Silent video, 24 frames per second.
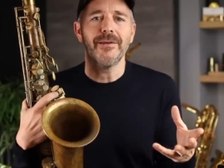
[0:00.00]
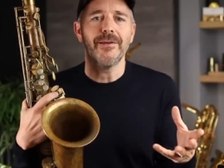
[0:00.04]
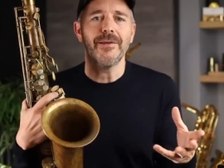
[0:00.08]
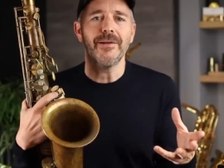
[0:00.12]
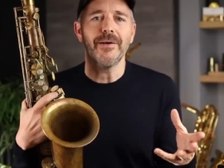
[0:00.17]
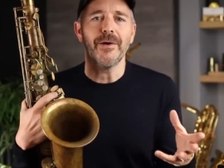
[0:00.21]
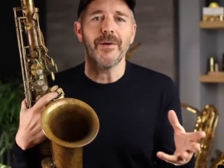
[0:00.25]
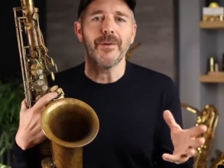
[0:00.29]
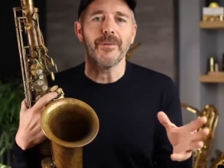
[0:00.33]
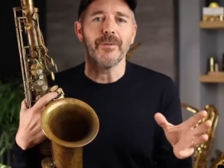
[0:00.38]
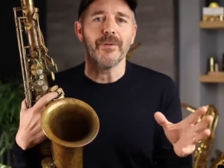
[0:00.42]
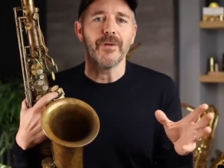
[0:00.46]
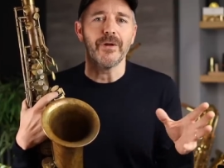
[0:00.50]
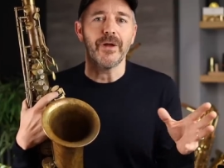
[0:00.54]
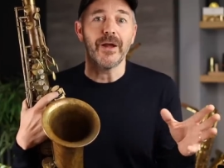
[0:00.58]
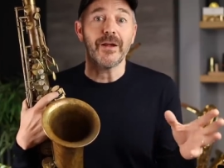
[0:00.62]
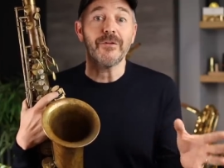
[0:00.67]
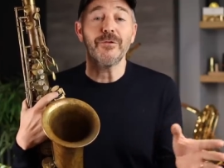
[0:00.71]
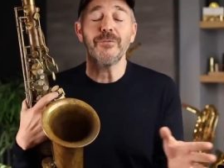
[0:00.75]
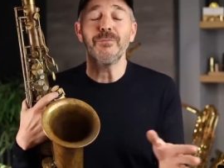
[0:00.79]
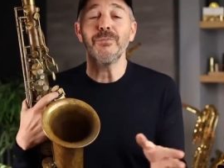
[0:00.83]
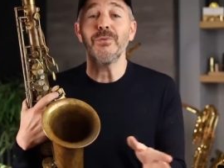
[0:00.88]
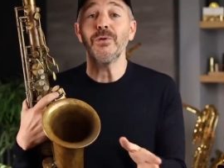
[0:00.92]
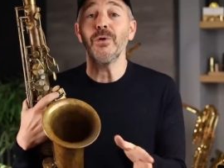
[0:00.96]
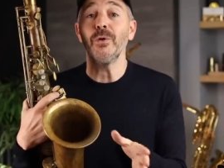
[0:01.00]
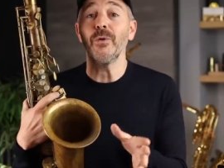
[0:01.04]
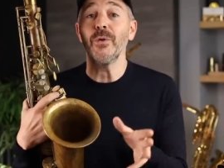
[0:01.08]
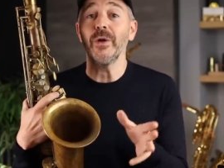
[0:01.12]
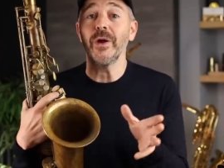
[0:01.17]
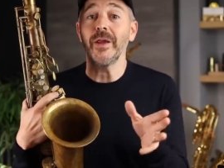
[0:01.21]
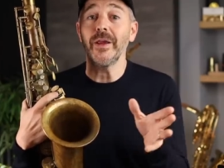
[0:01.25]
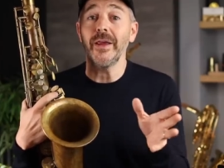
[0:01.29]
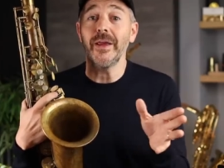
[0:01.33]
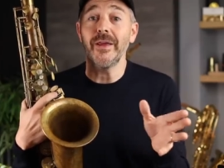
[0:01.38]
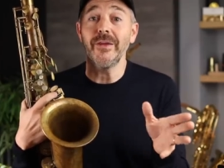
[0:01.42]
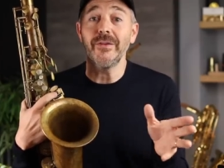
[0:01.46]
you know,
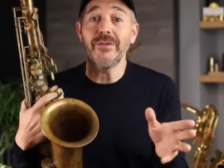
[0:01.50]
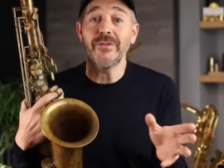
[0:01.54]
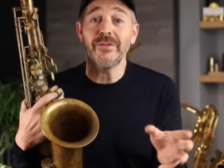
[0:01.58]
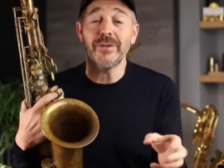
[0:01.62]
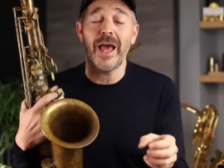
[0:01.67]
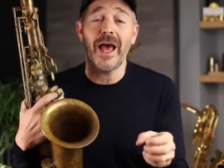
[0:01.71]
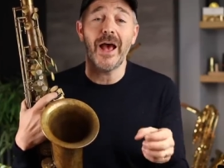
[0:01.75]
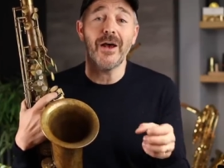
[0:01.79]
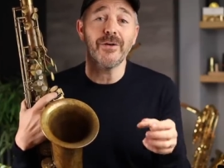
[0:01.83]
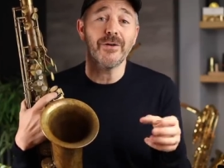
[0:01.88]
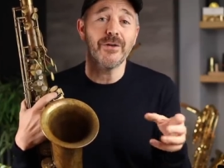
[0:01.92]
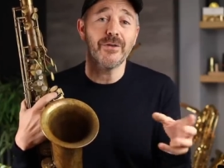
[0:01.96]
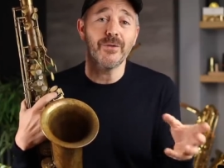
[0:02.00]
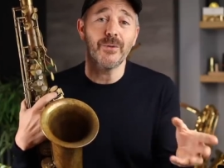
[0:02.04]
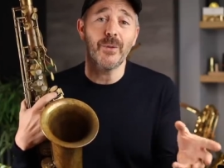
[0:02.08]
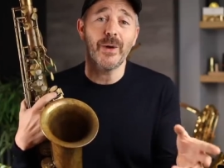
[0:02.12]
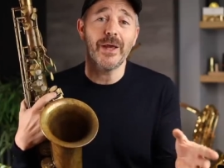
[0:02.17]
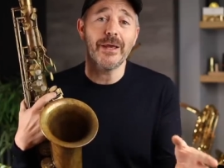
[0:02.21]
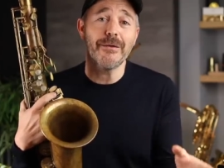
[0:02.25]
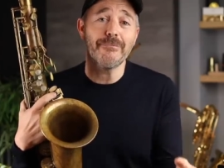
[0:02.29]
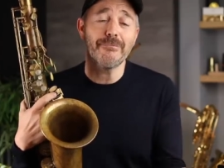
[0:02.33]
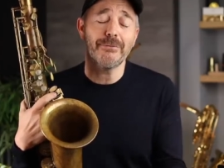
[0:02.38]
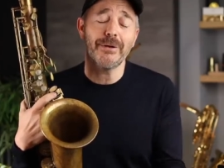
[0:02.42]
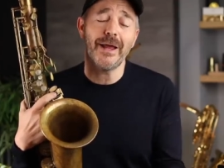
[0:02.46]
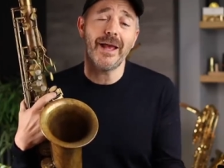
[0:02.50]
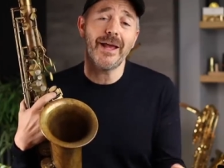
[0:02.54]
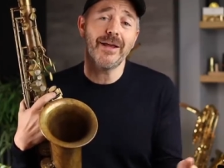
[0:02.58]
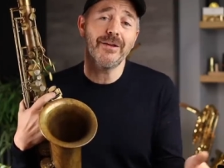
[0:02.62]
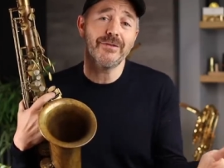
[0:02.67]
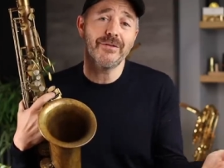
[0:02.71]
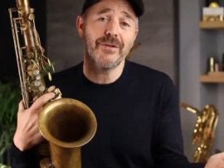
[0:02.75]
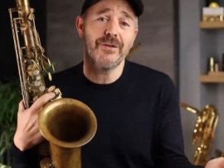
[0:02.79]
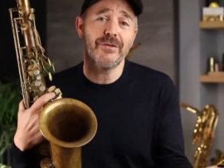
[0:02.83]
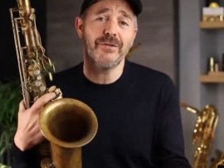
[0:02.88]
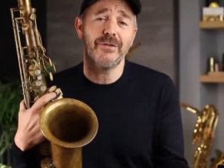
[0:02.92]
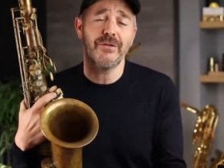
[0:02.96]
exploring his sound and the way he
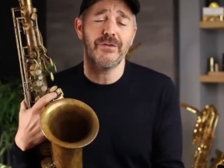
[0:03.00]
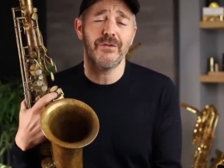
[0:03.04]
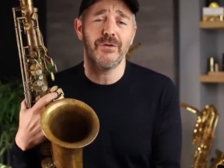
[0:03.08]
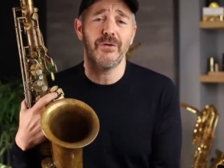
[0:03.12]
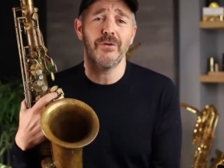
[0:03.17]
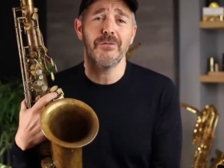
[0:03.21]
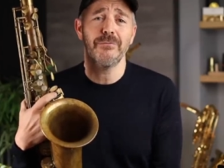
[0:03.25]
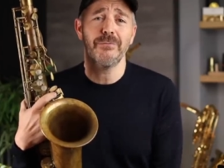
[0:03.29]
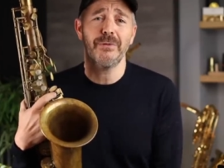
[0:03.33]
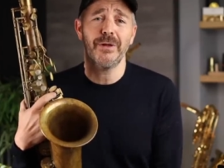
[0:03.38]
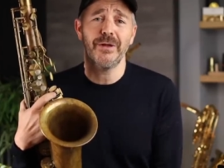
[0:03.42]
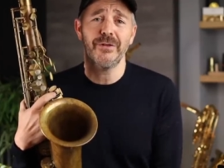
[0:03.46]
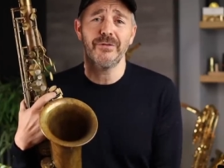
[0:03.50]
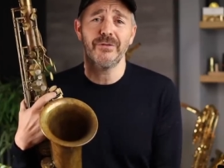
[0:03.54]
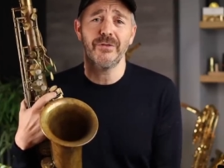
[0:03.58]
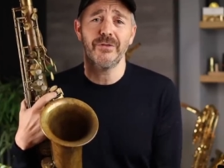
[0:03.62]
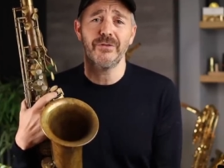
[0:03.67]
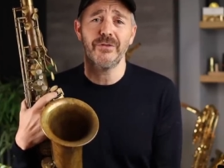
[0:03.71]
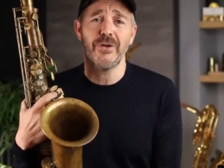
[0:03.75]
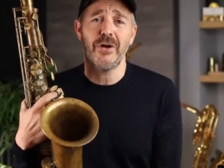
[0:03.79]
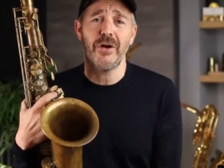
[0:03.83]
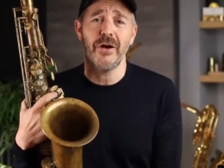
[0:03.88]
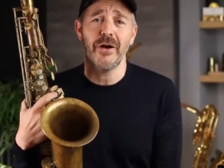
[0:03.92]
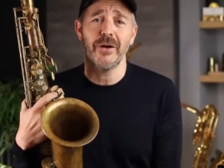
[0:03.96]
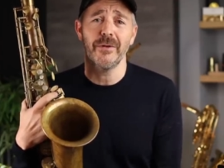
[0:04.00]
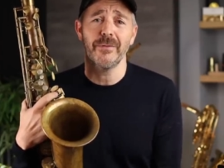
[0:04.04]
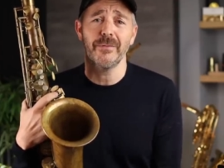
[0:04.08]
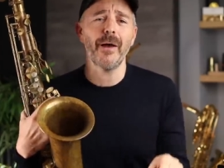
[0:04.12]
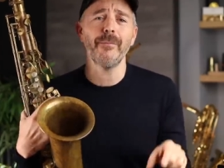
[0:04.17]
plays, this is a good place to start.